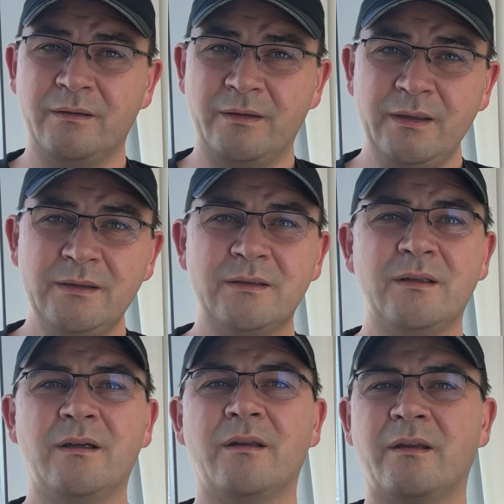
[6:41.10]

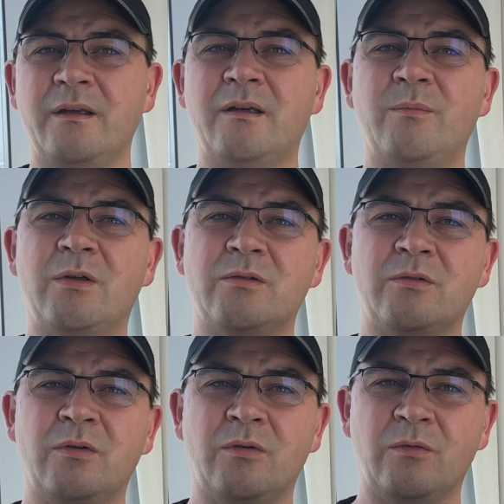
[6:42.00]
Next, think
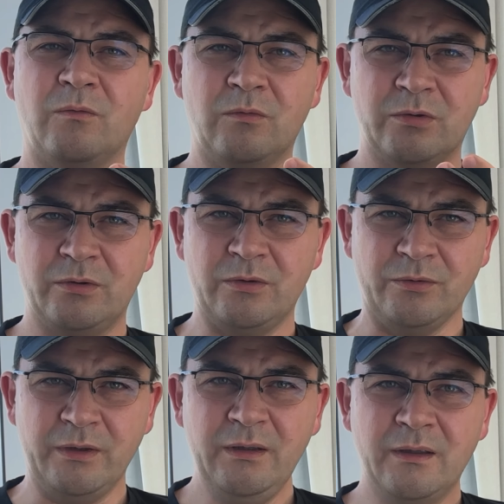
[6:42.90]
about what you
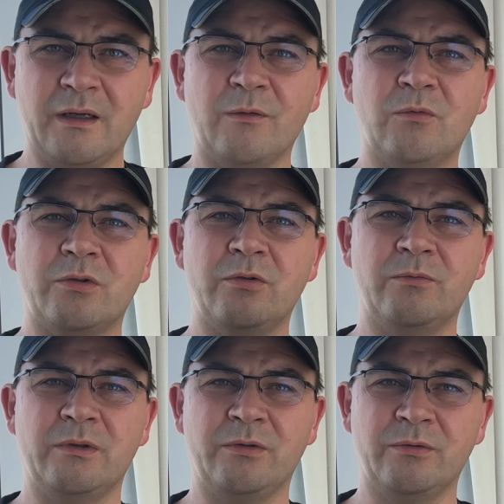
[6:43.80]
need and what you
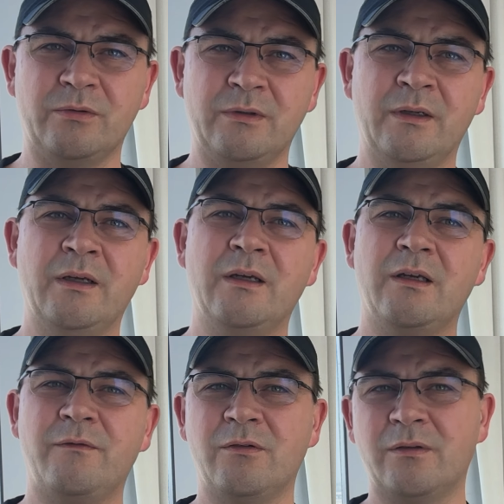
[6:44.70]
will use.
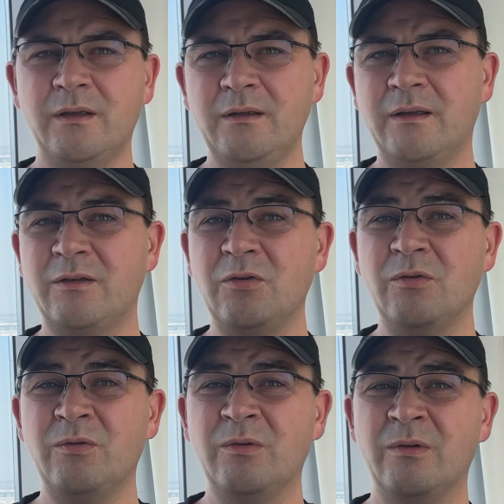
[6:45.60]
If you think that
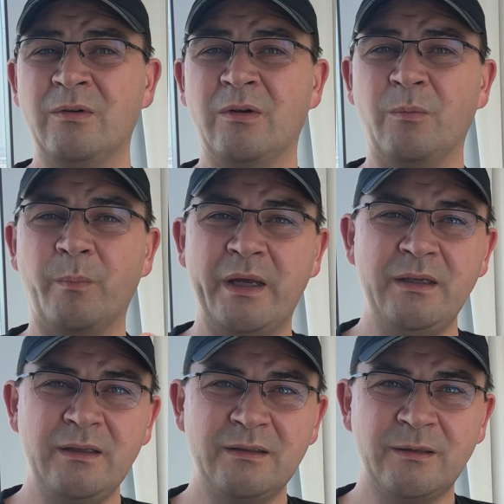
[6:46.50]
you may
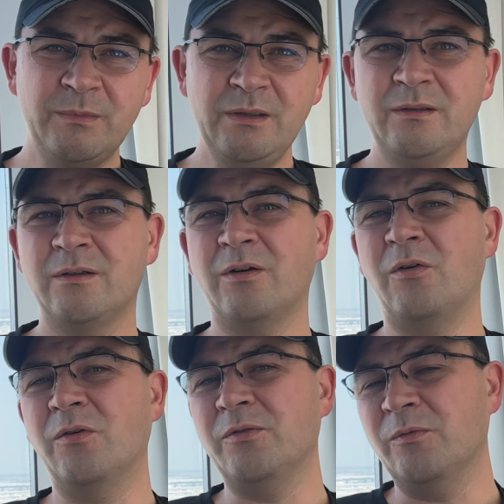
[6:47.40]
need something
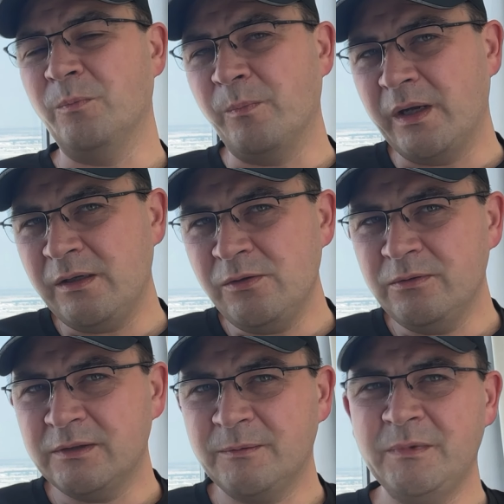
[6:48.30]
or you may
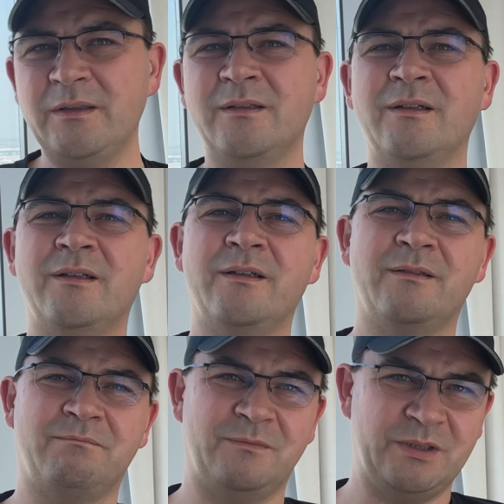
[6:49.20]
use something,
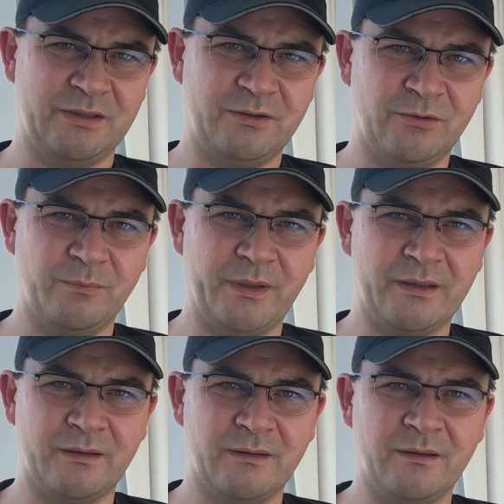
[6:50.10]
just don't
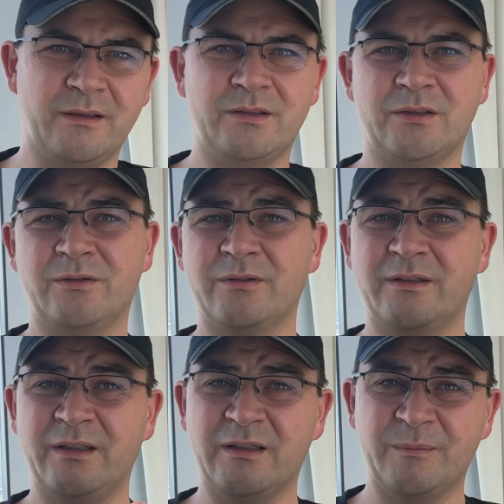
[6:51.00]
pack it. It's just going
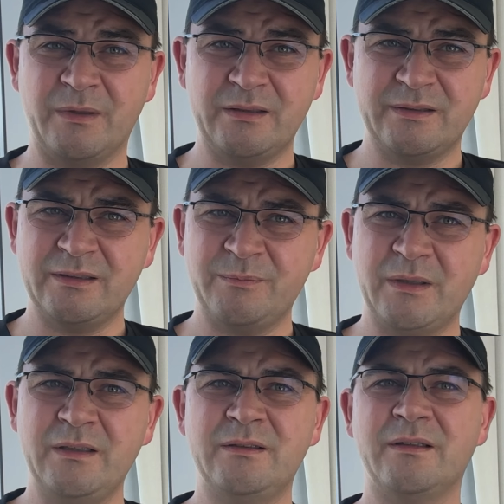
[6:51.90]
to take up extra
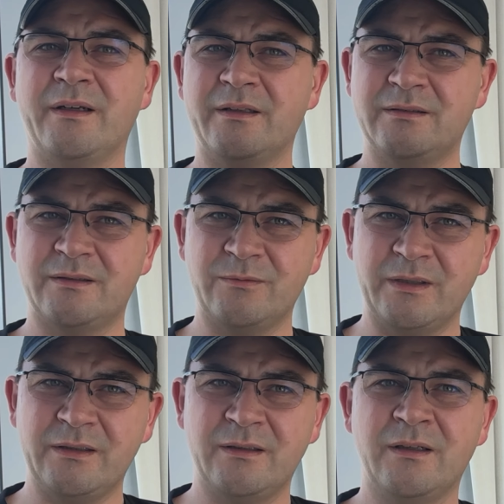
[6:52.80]
space, extra
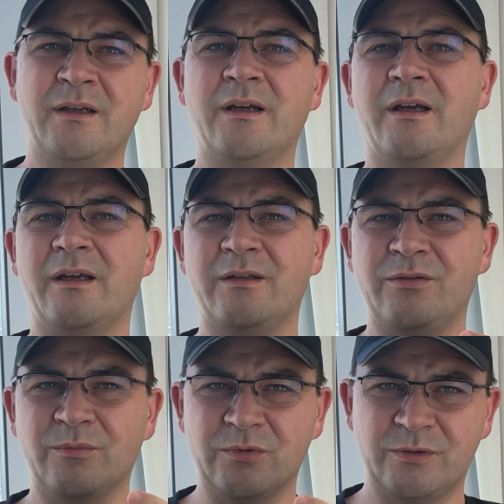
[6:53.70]
weight,
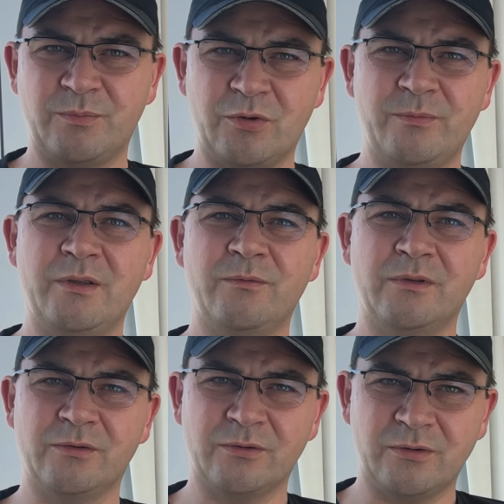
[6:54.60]
and you most probably
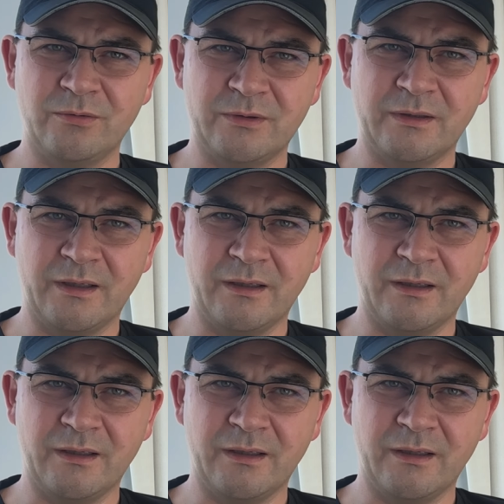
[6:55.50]
will not use it